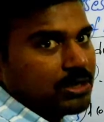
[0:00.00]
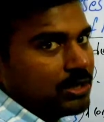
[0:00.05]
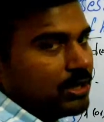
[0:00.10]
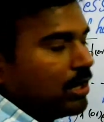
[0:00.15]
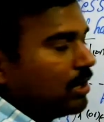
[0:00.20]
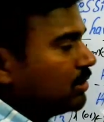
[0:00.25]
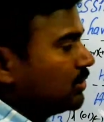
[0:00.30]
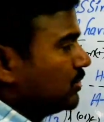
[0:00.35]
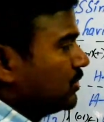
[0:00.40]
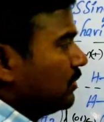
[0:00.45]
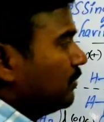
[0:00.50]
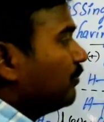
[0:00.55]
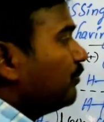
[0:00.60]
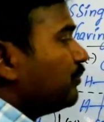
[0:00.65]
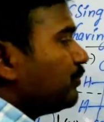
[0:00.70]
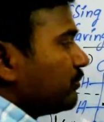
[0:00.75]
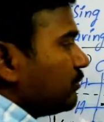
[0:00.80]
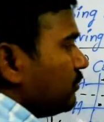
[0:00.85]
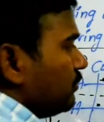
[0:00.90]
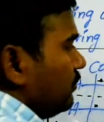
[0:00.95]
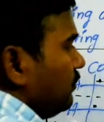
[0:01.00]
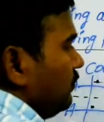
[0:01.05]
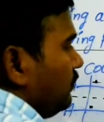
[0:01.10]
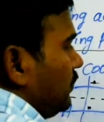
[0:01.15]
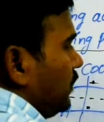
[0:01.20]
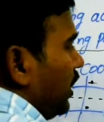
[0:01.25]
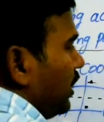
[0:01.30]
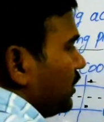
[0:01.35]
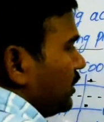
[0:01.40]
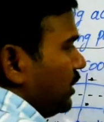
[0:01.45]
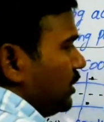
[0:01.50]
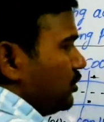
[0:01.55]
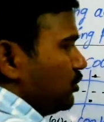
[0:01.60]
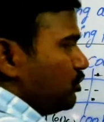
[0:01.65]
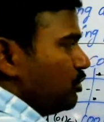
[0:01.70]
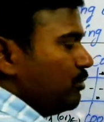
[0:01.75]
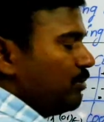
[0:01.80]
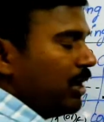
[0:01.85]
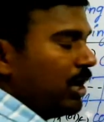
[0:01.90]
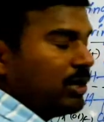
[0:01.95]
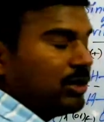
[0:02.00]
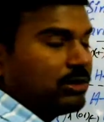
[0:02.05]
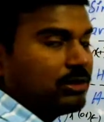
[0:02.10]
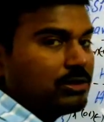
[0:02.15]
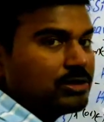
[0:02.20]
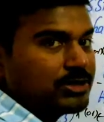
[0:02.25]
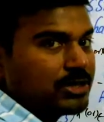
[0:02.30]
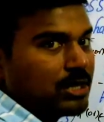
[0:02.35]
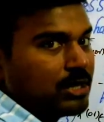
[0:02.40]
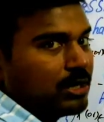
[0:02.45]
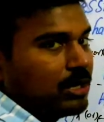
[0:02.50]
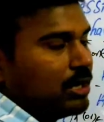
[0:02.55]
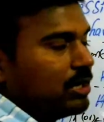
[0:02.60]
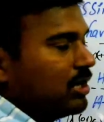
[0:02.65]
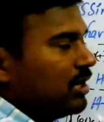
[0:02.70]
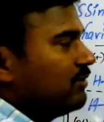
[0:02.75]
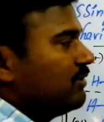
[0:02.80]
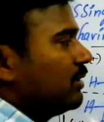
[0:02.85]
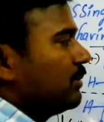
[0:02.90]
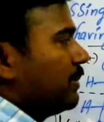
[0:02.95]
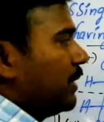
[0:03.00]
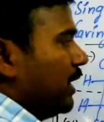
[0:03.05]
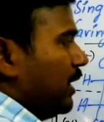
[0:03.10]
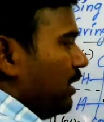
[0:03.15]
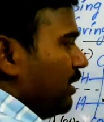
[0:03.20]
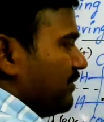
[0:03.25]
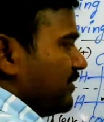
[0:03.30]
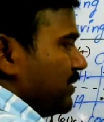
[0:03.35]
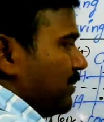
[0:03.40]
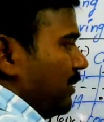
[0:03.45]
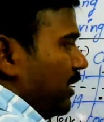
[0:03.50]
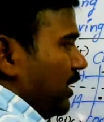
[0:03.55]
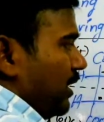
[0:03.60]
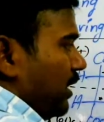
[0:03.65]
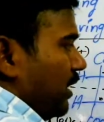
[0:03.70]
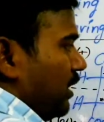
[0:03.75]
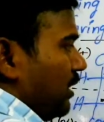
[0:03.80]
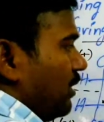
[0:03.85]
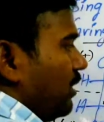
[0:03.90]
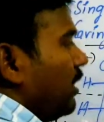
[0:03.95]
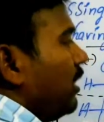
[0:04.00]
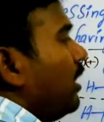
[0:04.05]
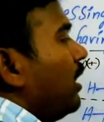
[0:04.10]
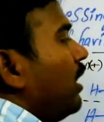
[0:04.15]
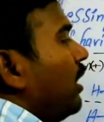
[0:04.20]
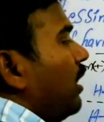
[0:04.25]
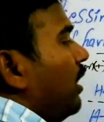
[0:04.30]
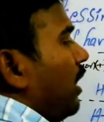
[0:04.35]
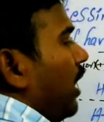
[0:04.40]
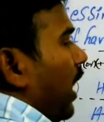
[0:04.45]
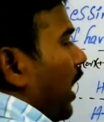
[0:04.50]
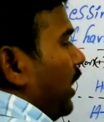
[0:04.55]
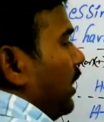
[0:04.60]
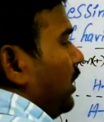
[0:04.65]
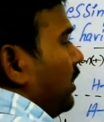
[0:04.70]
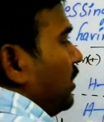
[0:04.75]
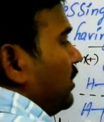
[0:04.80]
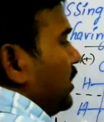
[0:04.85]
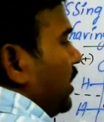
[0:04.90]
also. These two molecules are not having plane of symmetry and they